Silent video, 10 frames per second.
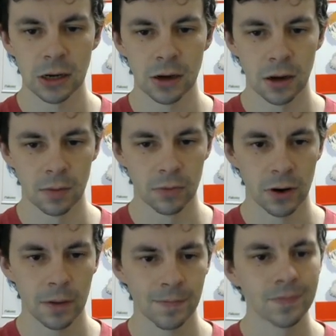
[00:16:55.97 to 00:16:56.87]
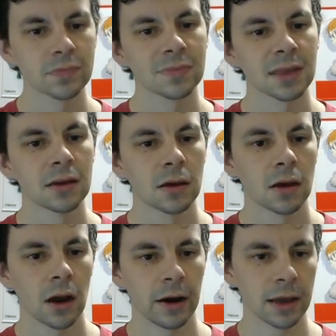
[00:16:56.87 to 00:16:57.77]
Umbra. All
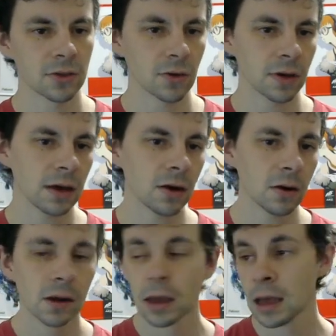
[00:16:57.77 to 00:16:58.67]
right, so here